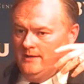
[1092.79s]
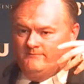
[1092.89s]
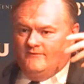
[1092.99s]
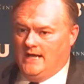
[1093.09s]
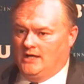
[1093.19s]

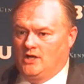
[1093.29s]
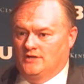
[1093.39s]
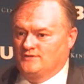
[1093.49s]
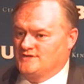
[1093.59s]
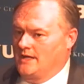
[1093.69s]
find
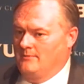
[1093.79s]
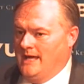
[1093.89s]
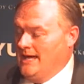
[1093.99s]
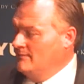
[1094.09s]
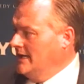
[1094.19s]
countries on a
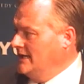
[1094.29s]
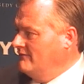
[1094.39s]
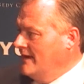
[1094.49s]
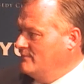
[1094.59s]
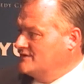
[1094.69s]
map,
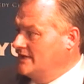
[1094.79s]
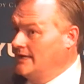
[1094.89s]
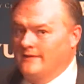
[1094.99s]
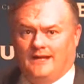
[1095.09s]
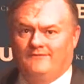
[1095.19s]
95%,
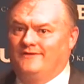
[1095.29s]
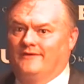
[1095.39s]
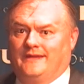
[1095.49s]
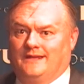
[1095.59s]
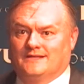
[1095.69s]
and then I failed
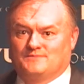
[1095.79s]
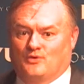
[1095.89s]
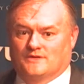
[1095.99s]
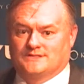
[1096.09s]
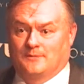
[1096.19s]
the English portion.